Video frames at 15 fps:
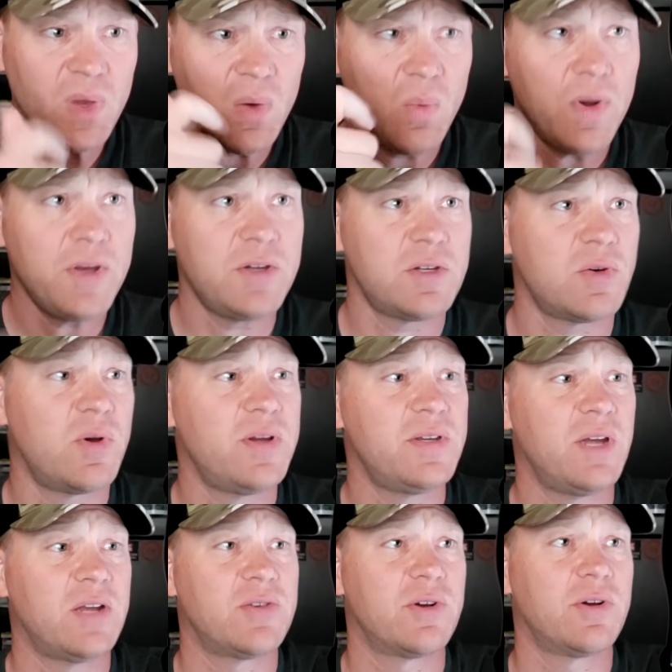when you squeeze
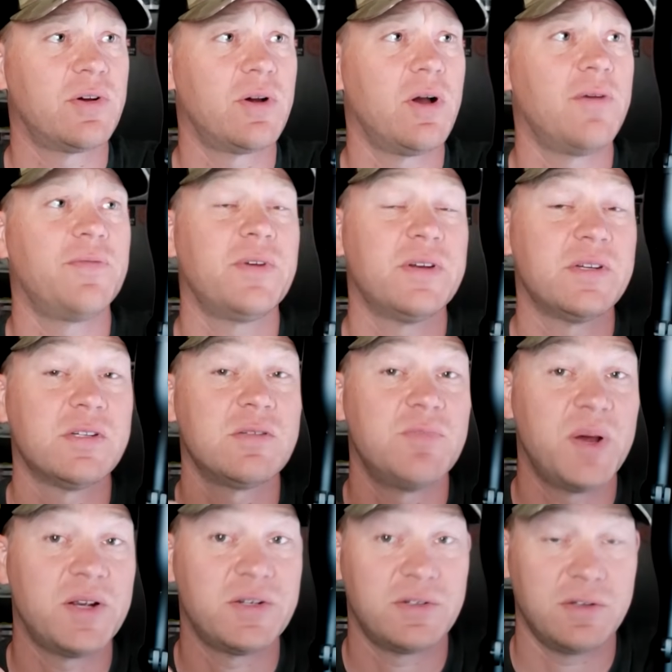that trigger off,
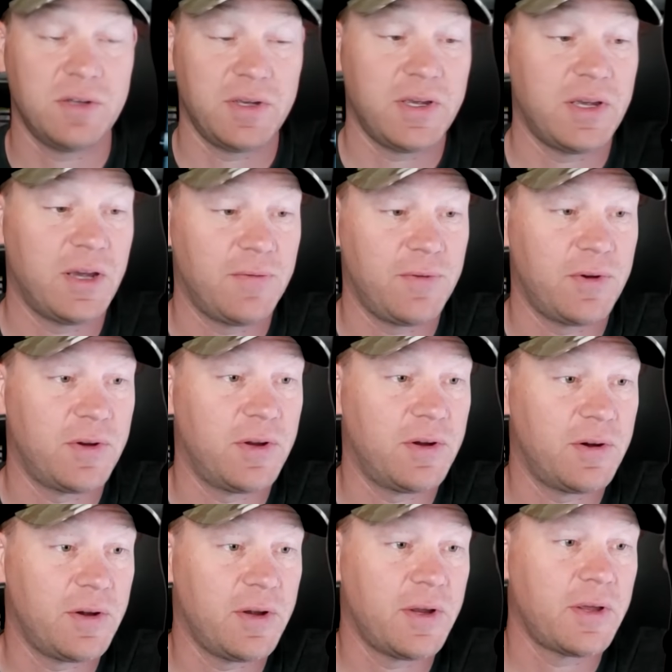especially if you're
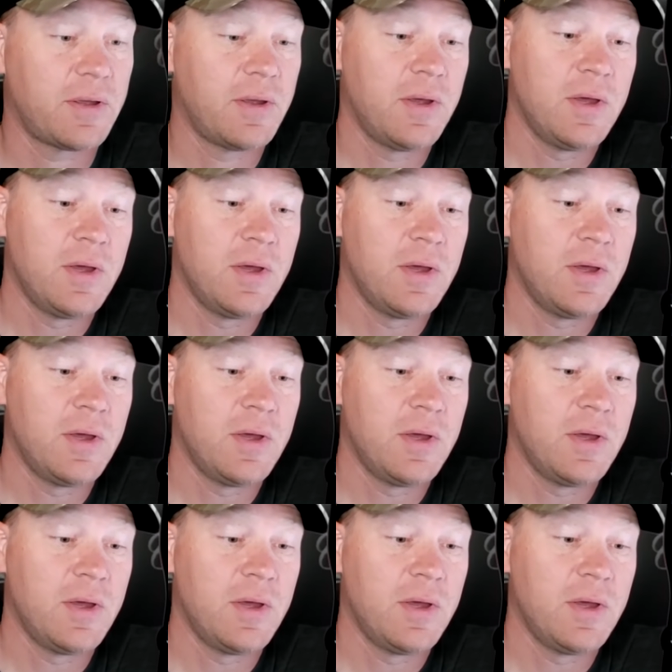deer hunting.